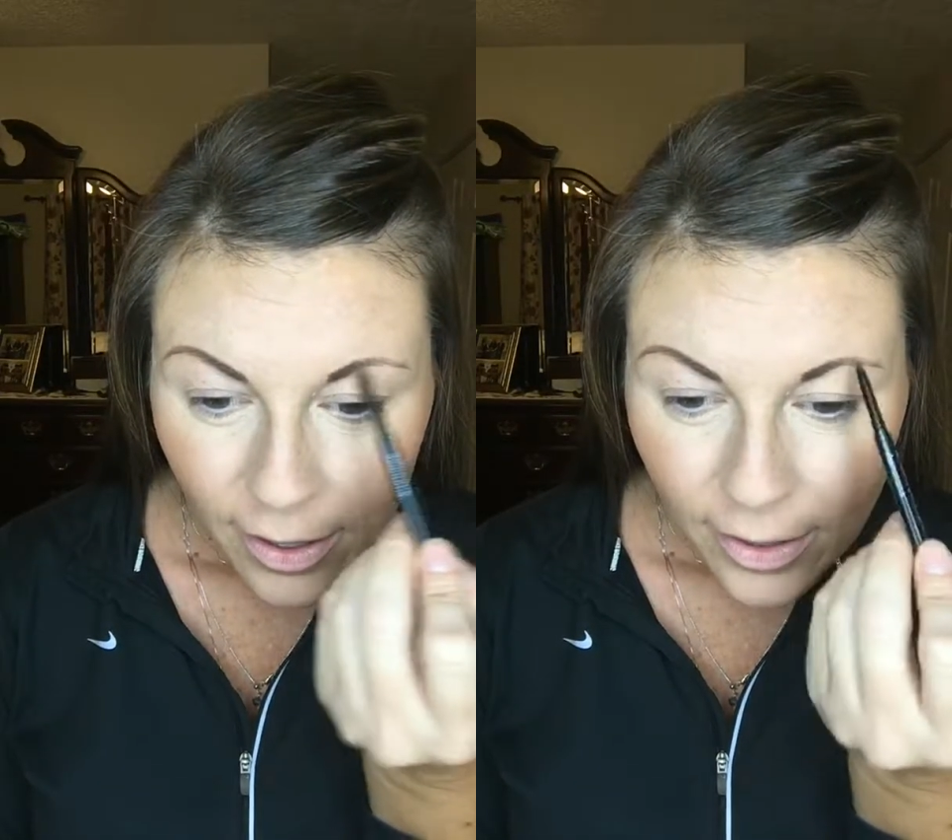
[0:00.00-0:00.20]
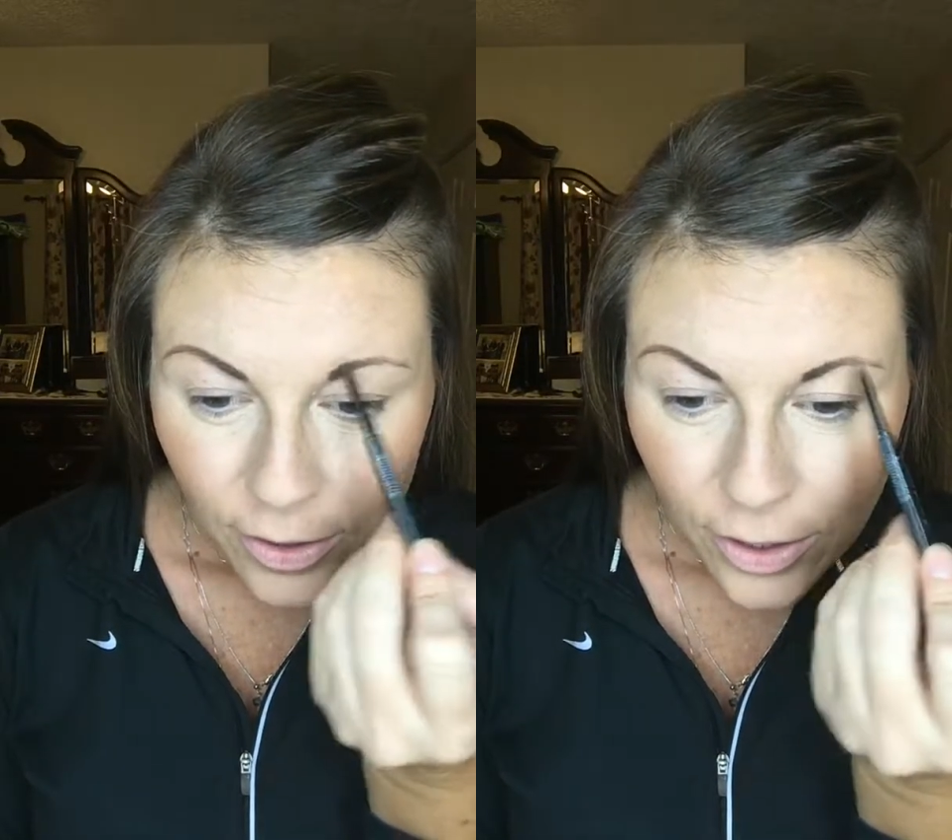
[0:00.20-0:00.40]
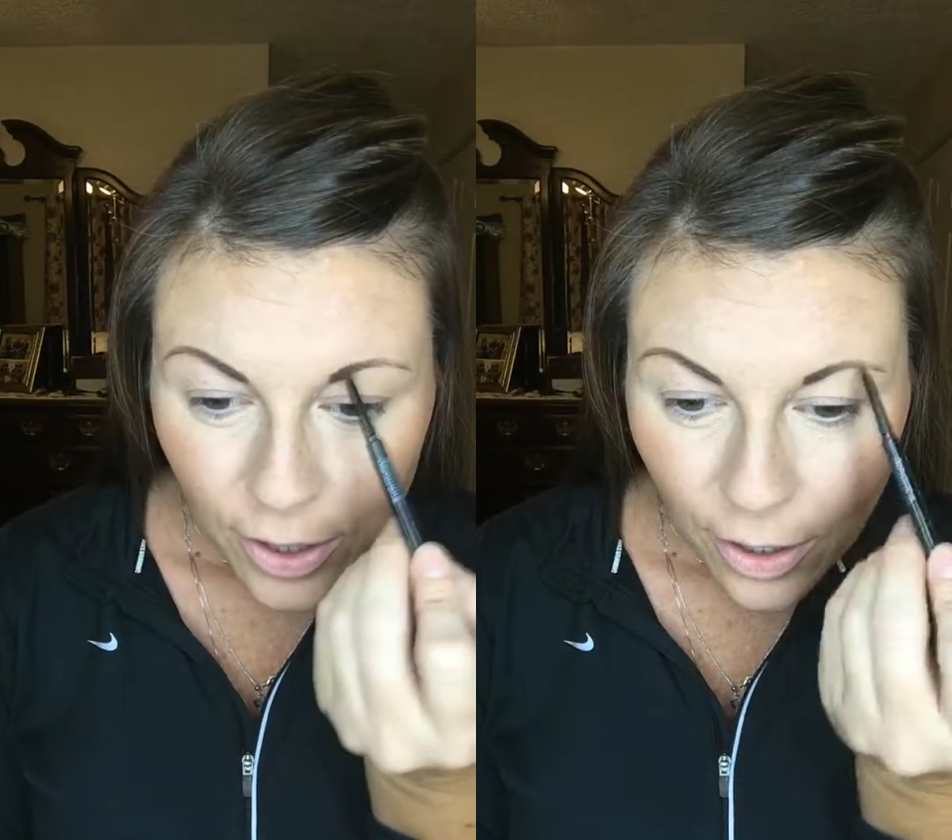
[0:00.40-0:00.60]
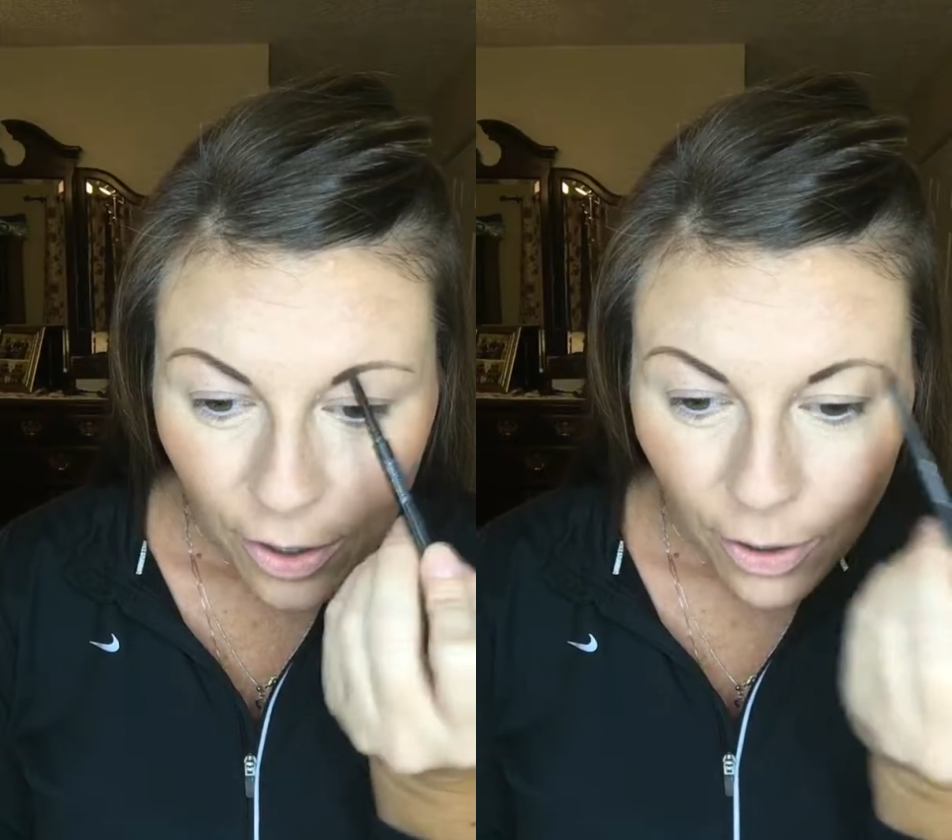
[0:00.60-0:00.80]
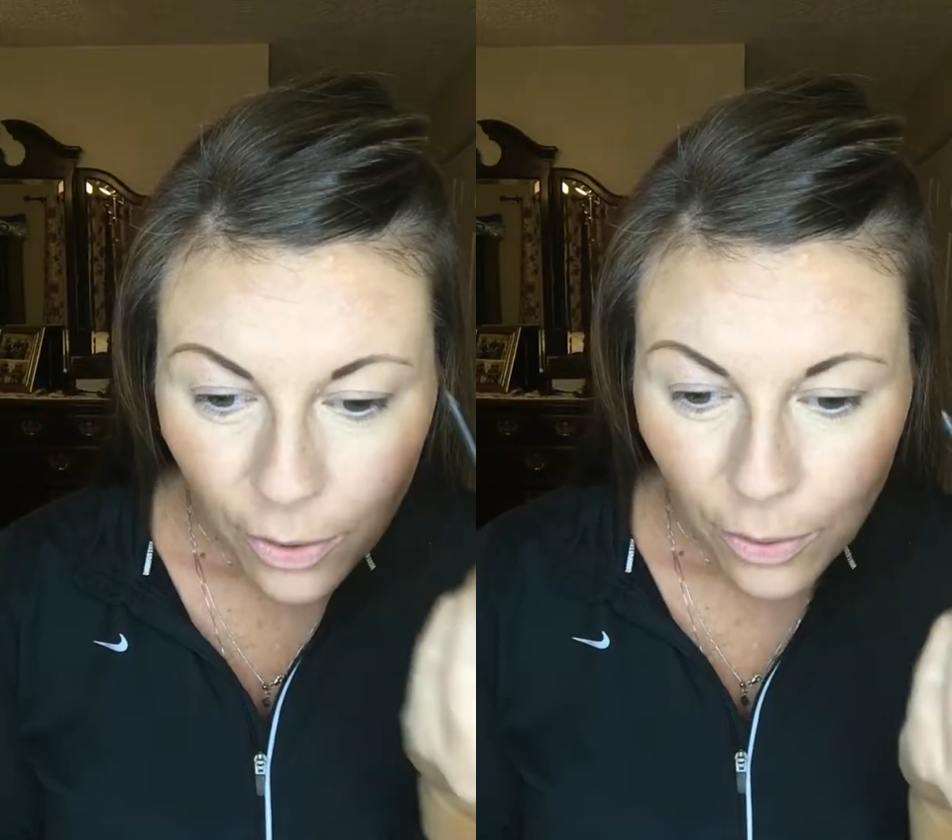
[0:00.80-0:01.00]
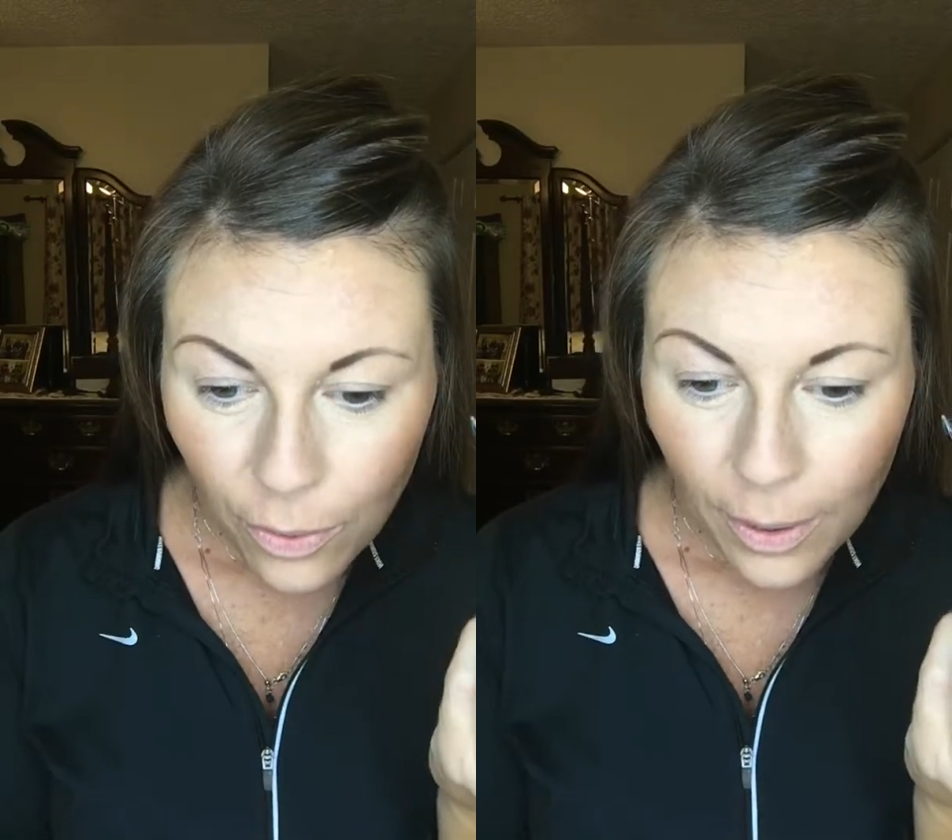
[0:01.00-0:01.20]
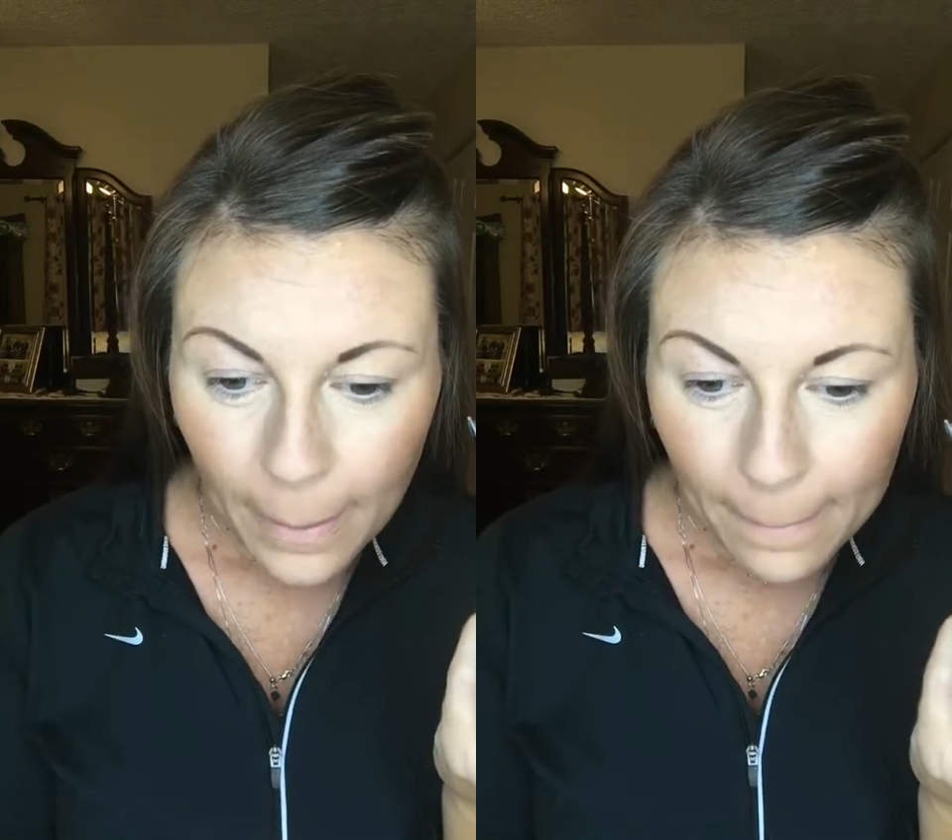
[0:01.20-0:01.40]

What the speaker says: So